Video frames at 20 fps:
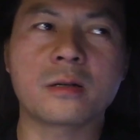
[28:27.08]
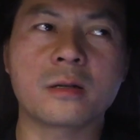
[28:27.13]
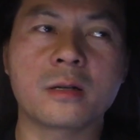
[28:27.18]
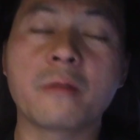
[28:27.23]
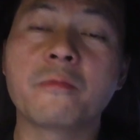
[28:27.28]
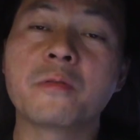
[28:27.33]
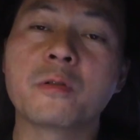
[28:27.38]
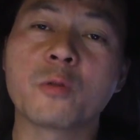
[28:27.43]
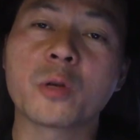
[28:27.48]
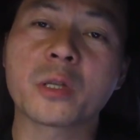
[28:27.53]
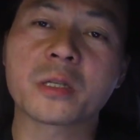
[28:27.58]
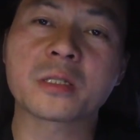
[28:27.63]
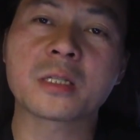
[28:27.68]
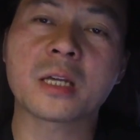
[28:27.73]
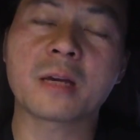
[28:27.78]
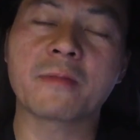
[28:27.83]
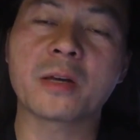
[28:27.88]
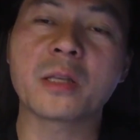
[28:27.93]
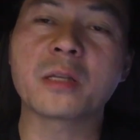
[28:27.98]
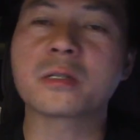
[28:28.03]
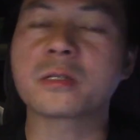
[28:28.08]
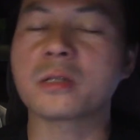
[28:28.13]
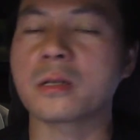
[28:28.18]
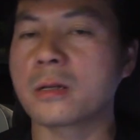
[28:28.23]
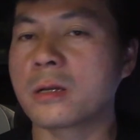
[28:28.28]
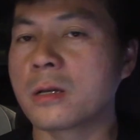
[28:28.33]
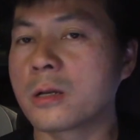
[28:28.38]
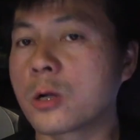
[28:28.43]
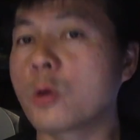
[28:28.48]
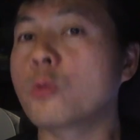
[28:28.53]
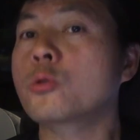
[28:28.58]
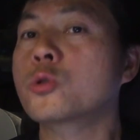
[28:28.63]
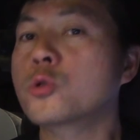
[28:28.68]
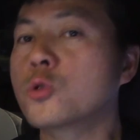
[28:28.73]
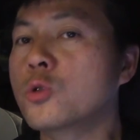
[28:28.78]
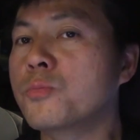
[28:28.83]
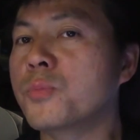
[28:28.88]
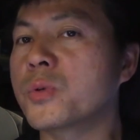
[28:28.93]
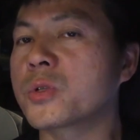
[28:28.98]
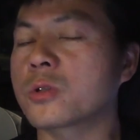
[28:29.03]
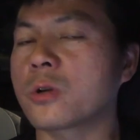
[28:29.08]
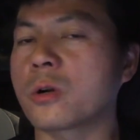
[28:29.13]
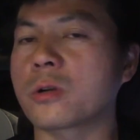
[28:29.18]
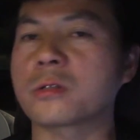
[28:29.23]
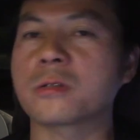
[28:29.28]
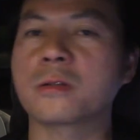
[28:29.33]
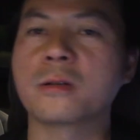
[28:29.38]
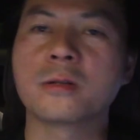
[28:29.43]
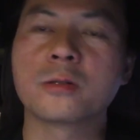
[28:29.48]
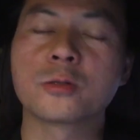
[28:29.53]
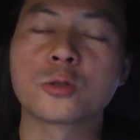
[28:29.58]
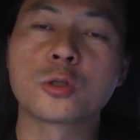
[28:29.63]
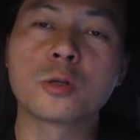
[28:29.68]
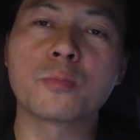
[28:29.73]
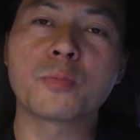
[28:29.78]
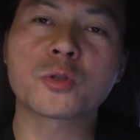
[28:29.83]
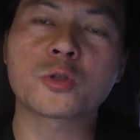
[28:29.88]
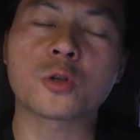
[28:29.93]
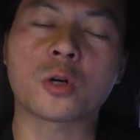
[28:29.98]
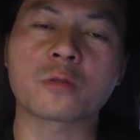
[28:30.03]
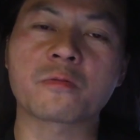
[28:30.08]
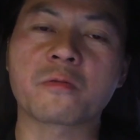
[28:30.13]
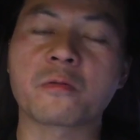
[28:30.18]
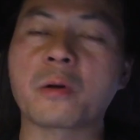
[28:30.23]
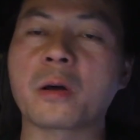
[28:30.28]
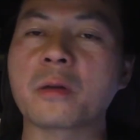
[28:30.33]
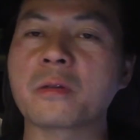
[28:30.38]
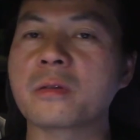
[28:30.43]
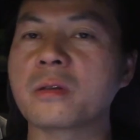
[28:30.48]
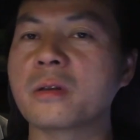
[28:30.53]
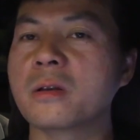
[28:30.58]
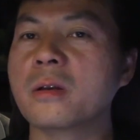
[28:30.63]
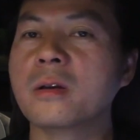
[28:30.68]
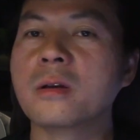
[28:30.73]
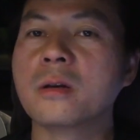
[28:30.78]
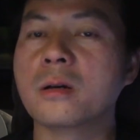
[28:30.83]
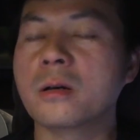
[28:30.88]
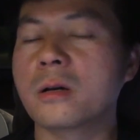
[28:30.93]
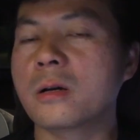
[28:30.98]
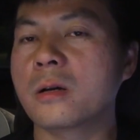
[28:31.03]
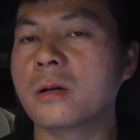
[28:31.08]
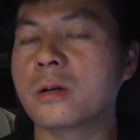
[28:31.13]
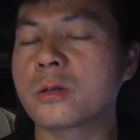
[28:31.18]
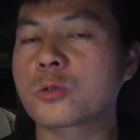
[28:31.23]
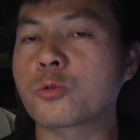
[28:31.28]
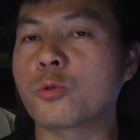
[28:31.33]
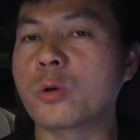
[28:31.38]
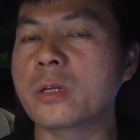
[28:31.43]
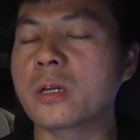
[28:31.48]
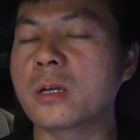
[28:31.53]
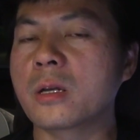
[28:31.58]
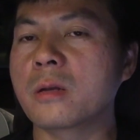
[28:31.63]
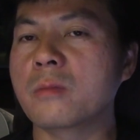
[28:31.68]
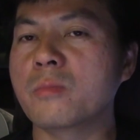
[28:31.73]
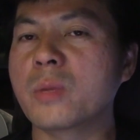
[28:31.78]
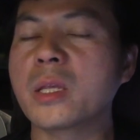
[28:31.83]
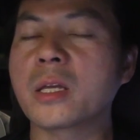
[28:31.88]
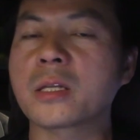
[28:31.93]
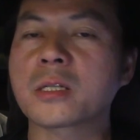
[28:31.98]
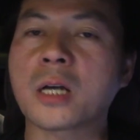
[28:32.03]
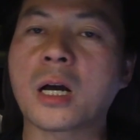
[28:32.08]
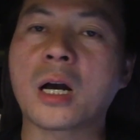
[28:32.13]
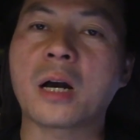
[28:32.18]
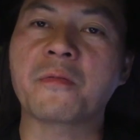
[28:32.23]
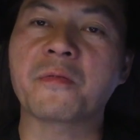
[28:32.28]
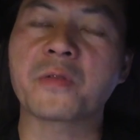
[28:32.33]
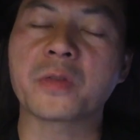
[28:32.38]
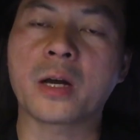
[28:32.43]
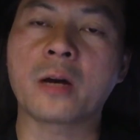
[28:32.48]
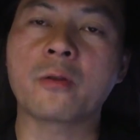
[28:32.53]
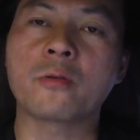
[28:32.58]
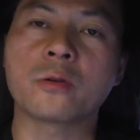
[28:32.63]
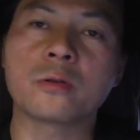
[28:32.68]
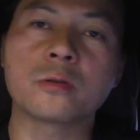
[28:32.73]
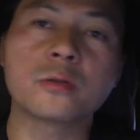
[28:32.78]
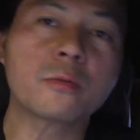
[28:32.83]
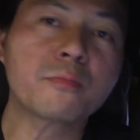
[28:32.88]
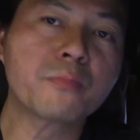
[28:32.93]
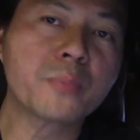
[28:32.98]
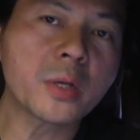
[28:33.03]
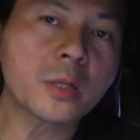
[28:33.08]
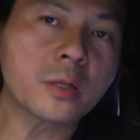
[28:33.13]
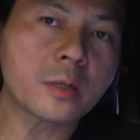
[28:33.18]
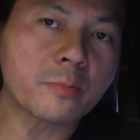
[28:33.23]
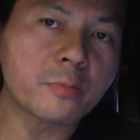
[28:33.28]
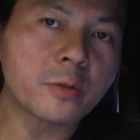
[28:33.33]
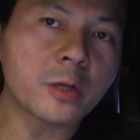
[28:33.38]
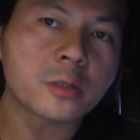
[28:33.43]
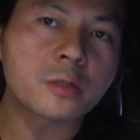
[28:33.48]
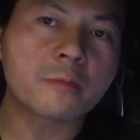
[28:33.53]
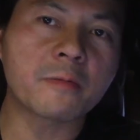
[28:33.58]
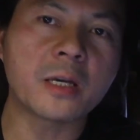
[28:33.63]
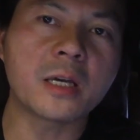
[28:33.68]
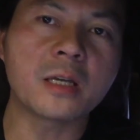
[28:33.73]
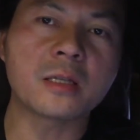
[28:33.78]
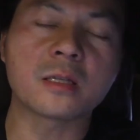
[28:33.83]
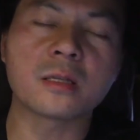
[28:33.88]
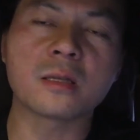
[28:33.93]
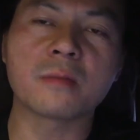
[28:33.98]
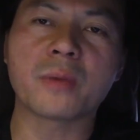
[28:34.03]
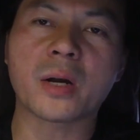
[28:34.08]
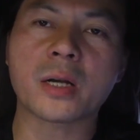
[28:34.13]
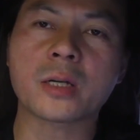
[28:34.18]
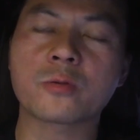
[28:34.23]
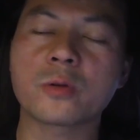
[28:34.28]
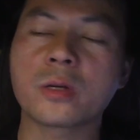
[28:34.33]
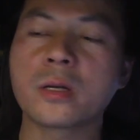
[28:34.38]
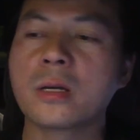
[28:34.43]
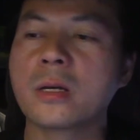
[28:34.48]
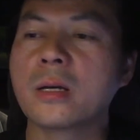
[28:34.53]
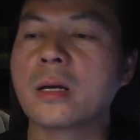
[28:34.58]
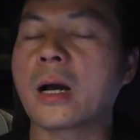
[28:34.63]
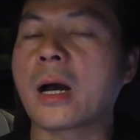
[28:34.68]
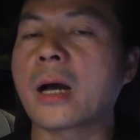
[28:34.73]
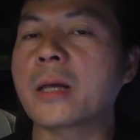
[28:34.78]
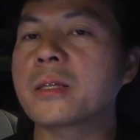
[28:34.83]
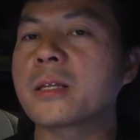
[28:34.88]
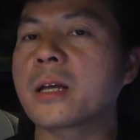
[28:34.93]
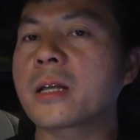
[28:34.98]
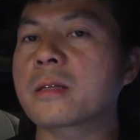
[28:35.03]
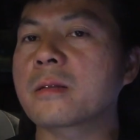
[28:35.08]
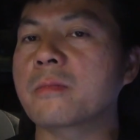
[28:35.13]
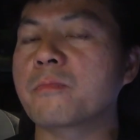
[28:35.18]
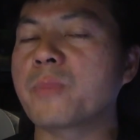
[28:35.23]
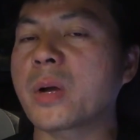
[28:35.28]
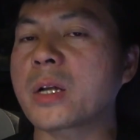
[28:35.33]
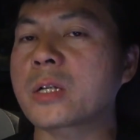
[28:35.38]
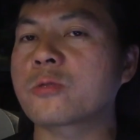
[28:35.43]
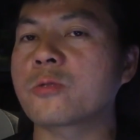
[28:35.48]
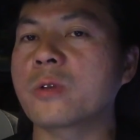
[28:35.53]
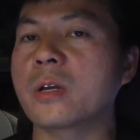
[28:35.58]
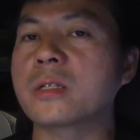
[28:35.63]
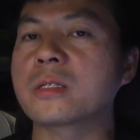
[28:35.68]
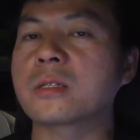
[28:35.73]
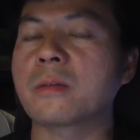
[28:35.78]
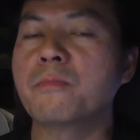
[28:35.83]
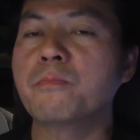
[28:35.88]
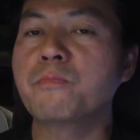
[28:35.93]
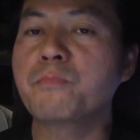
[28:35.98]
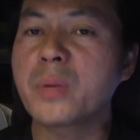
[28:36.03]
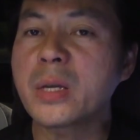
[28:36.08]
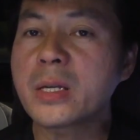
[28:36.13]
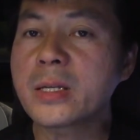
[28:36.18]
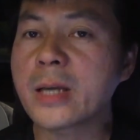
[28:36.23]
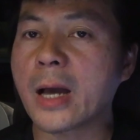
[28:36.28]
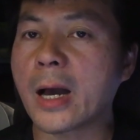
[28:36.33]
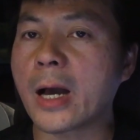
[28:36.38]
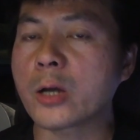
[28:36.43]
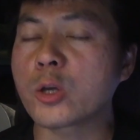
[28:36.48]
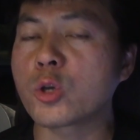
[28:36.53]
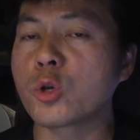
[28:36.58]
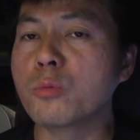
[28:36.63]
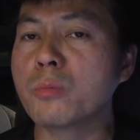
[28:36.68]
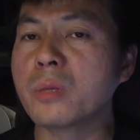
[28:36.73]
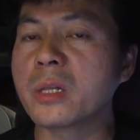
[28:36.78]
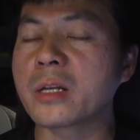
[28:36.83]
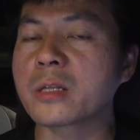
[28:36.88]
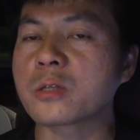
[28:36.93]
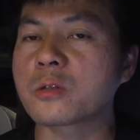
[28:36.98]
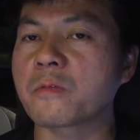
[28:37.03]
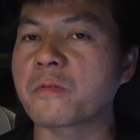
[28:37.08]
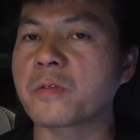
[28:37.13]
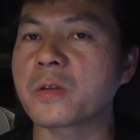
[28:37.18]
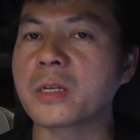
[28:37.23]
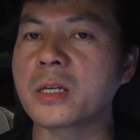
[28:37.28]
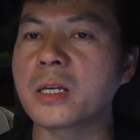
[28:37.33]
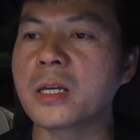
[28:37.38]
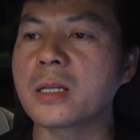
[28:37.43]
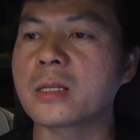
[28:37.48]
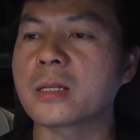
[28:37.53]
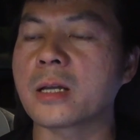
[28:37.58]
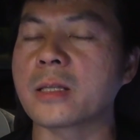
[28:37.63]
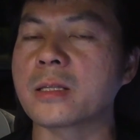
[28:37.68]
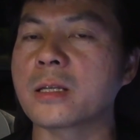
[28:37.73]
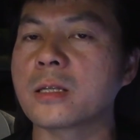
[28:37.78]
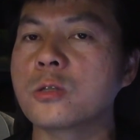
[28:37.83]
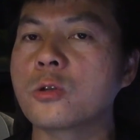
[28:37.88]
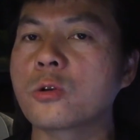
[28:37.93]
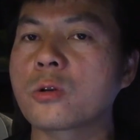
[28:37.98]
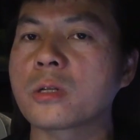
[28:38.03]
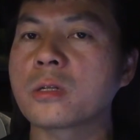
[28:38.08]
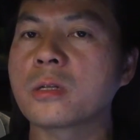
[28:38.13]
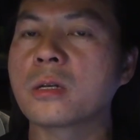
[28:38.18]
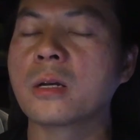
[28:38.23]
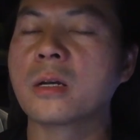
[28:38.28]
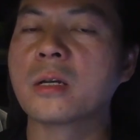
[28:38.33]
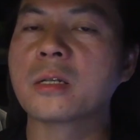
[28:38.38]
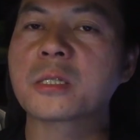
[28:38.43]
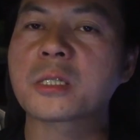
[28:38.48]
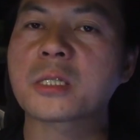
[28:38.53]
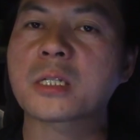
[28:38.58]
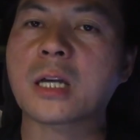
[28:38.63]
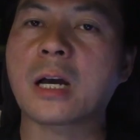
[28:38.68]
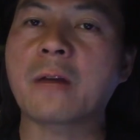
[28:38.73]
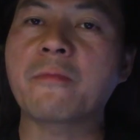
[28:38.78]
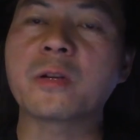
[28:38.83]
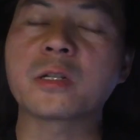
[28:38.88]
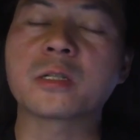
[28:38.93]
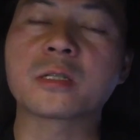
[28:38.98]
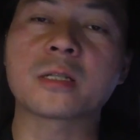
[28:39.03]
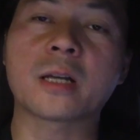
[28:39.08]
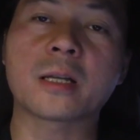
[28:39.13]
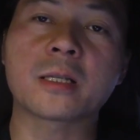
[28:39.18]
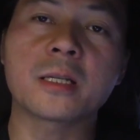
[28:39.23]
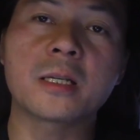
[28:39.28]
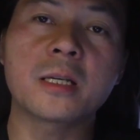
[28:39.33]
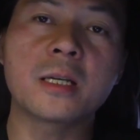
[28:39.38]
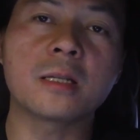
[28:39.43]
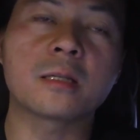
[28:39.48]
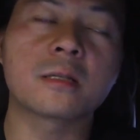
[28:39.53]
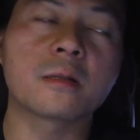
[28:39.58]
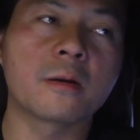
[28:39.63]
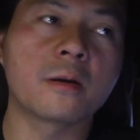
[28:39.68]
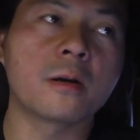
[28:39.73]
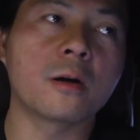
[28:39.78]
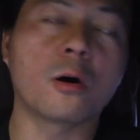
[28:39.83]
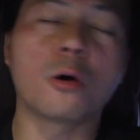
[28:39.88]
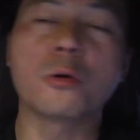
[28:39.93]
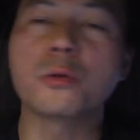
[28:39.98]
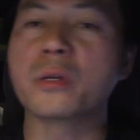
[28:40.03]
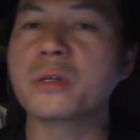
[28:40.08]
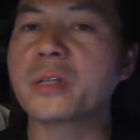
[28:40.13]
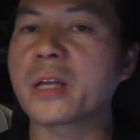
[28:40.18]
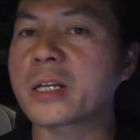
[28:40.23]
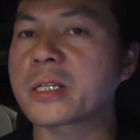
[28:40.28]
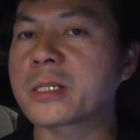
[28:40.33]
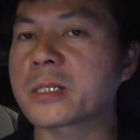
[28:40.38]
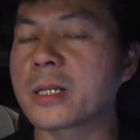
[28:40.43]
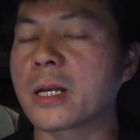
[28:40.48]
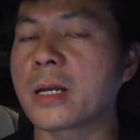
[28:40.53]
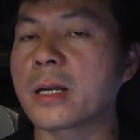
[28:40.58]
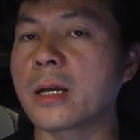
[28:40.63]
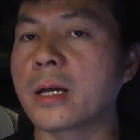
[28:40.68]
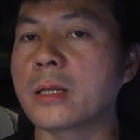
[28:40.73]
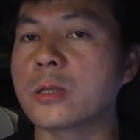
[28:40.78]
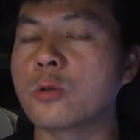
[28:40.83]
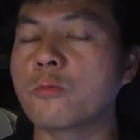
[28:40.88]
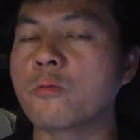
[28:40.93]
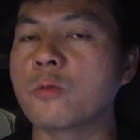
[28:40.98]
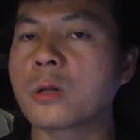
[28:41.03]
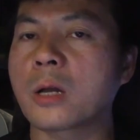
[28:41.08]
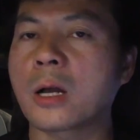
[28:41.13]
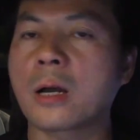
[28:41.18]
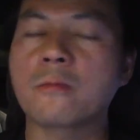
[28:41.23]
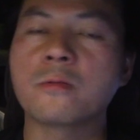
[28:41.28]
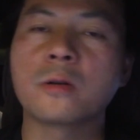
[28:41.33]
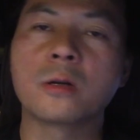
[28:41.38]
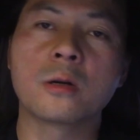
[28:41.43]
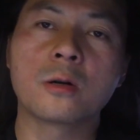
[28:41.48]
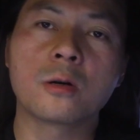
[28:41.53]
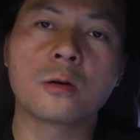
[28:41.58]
if you want to save energy, go supercharge. Supercharge for around 20 minutes, half an hour. You build up lots of heat in the battery, and that battery is a big accumulator for heat, and then you can scavenge that heat on the next leg, and you will have